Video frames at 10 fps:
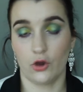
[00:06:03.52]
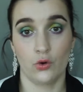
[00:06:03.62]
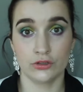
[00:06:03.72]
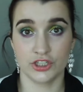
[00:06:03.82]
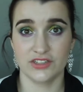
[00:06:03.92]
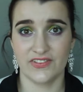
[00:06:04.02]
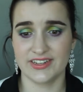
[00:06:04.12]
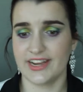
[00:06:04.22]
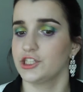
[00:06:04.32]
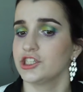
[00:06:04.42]
a gorgeous
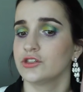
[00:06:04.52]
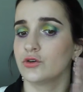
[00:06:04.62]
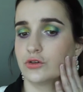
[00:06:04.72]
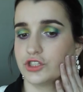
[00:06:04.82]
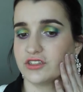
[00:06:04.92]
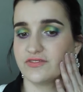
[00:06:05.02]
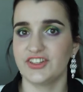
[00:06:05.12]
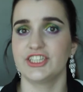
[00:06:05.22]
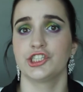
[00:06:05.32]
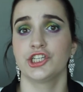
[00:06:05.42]
foundation and gorgeous
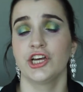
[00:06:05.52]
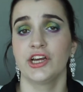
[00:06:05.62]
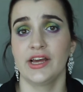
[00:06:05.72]
finish.